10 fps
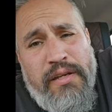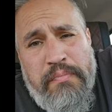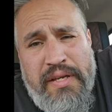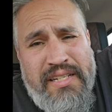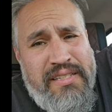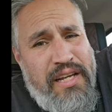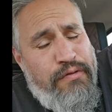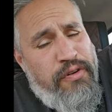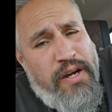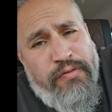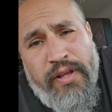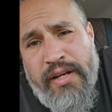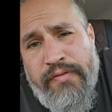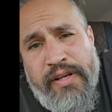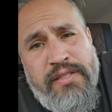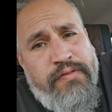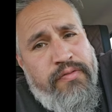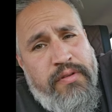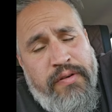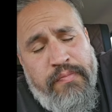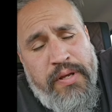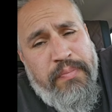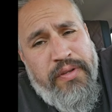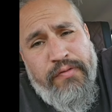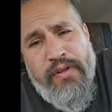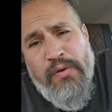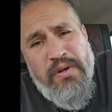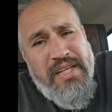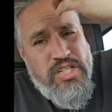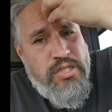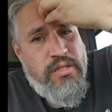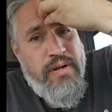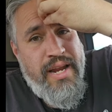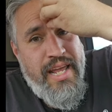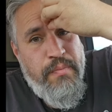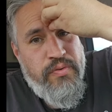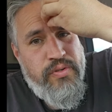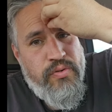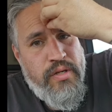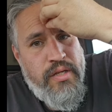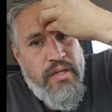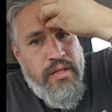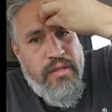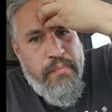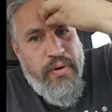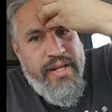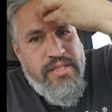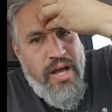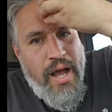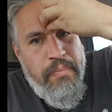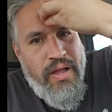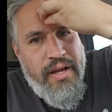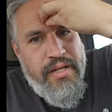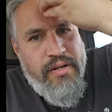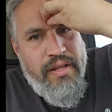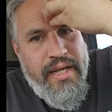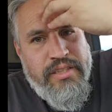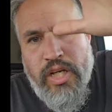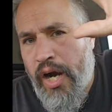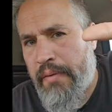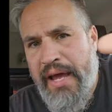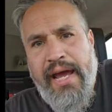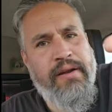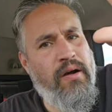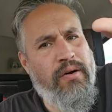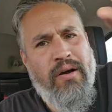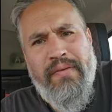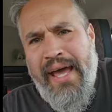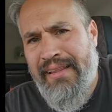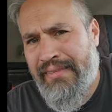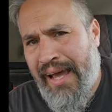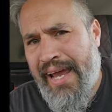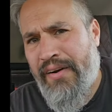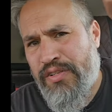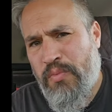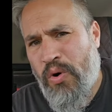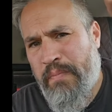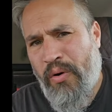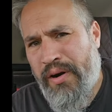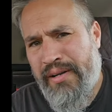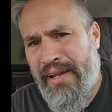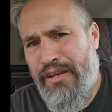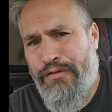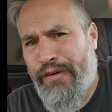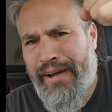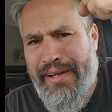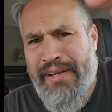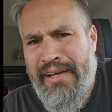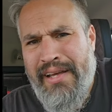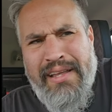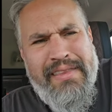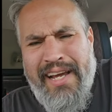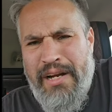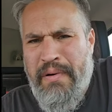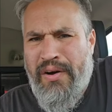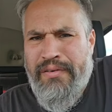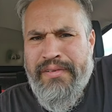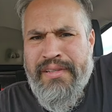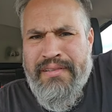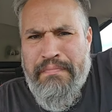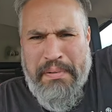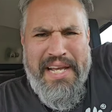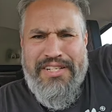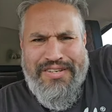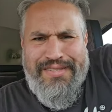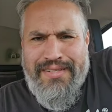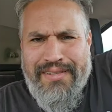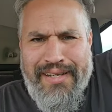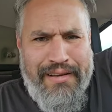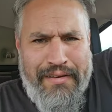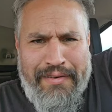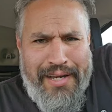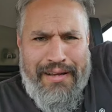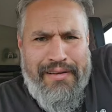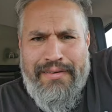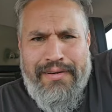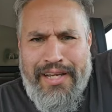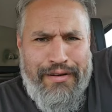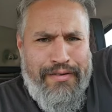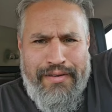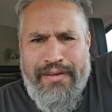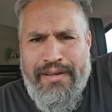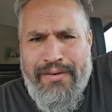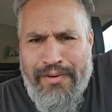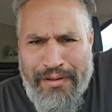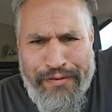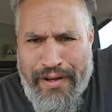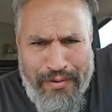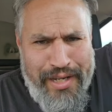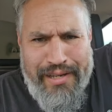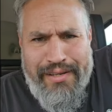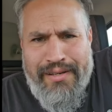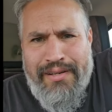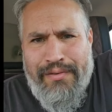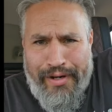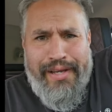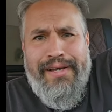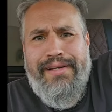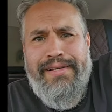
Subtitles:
Being in a state of fight or flight, it affects people differently, where they're not able to. The brain's cock blocking. You're like, sorry, man. No, that tiger is more important than you fucking thinking about beaches. What are you?